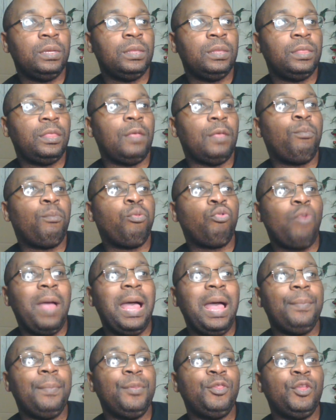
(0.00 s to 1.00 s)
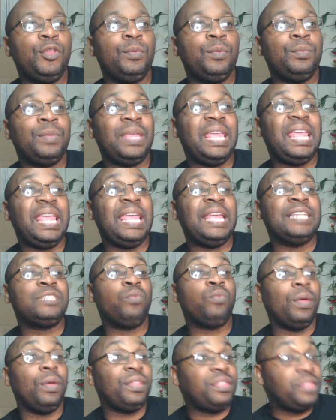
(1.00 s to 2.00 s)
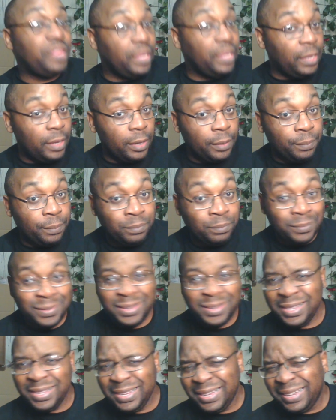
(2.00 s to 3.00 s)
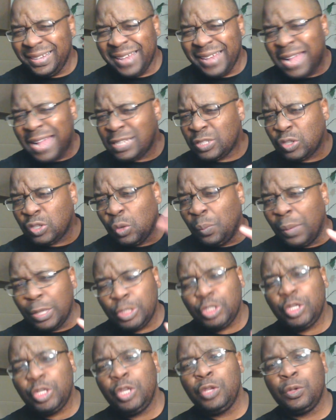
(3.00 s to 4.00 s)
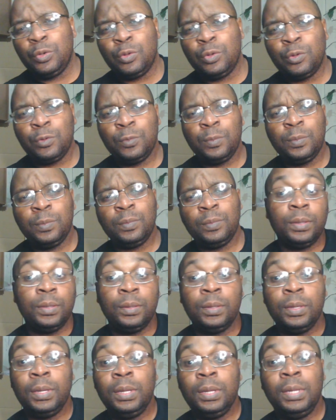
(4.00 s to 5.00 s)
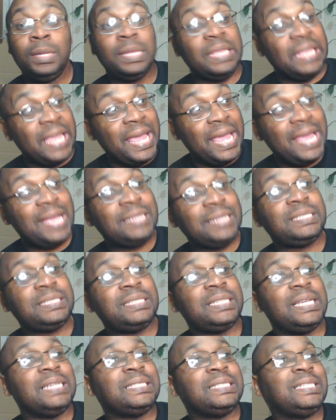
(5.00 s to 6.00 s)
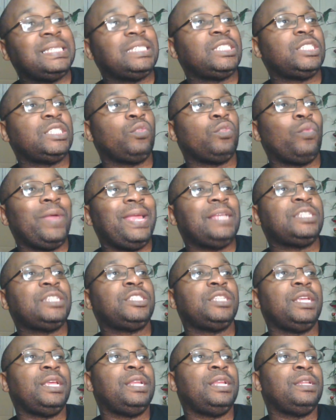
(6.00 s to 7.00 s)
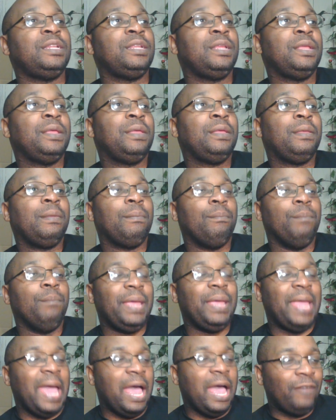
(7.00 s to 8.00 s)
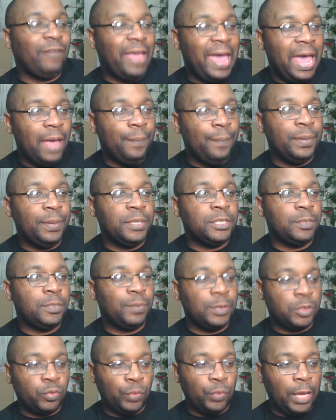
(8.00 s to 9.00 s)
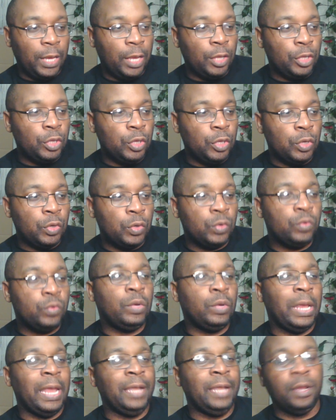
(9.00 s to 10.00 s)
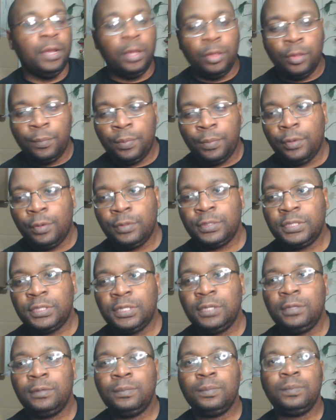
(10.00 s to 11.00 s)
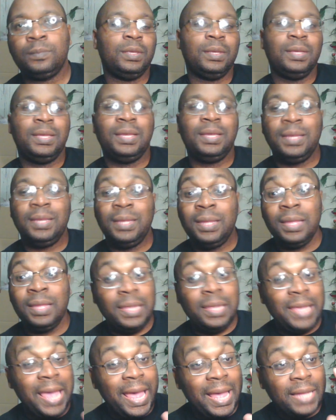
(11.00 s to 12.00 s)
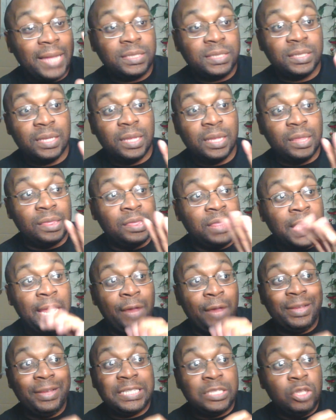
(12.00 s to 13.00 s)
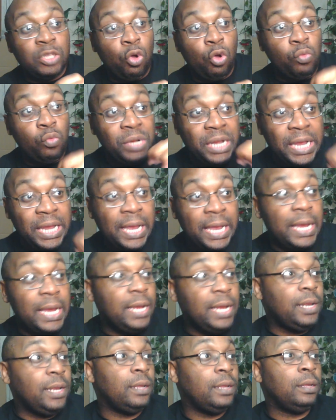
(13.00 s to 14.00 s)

the problem is with them, not so much you. Yes, a situation may have happened between you and the other person. Yet there is no need